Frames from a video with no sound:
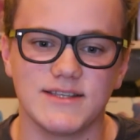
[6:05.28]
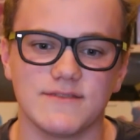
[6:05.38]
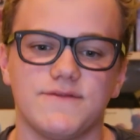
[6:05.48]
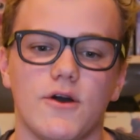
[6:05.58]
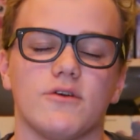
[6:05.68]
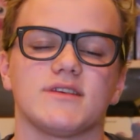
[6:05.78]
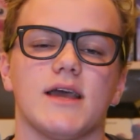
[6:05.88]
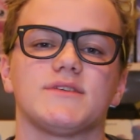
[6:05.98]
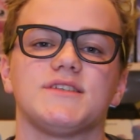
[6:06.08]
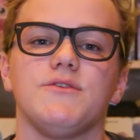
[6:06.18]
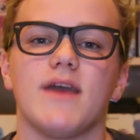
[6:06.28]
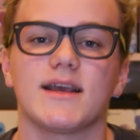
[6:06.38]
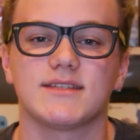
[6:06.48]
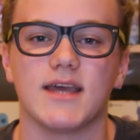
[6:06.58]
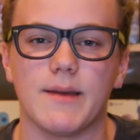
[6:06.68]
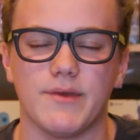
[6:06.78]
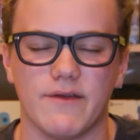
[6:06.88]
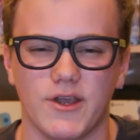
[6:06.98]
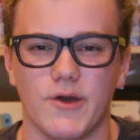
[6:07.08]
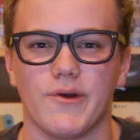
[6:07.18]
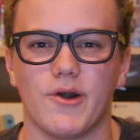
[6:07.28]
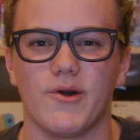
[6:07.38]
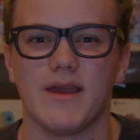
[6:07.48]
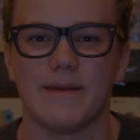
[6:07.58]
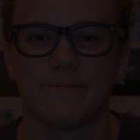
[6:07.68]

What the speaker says: and folks, I will see you next time. You have a good one, alright?